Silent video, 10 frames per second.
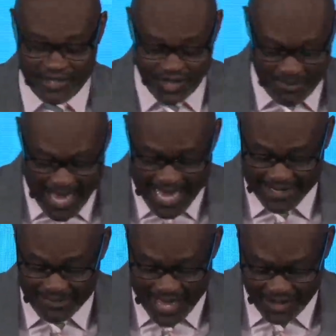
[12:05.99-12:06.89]
your mind.
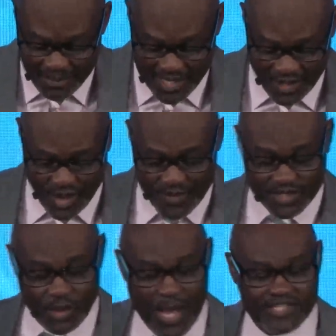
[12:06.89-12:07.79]
I'm not going to be in a hurry.
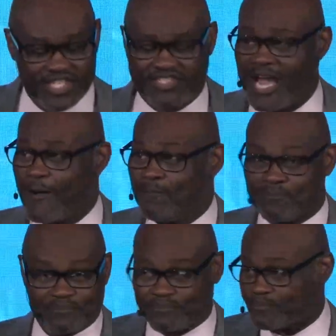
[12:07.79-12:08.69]
So watch this now.
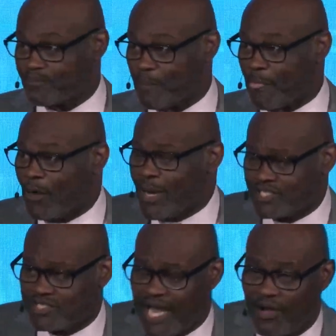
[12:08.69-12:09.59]
Watch
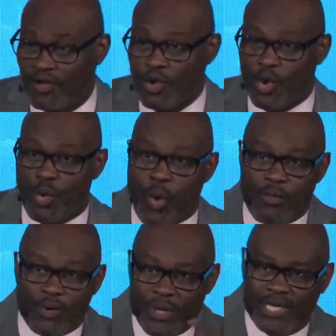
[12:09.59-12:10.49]
this now. What
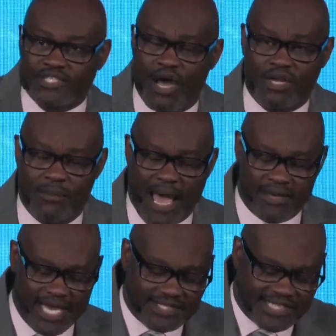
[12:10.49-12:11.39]
we're really talking about
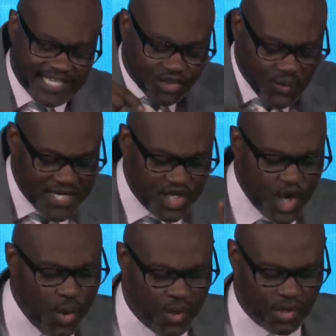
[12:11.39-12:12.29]
is this
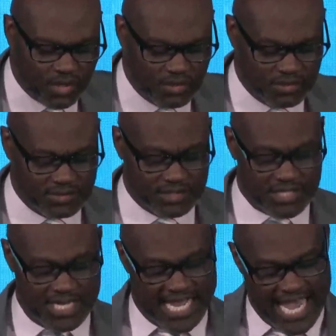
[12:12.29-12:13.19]
renewal
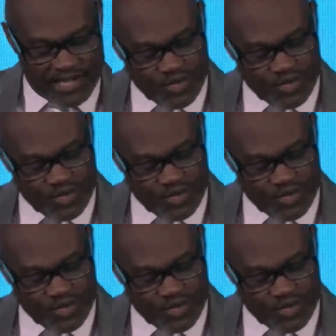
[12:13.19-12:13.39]
and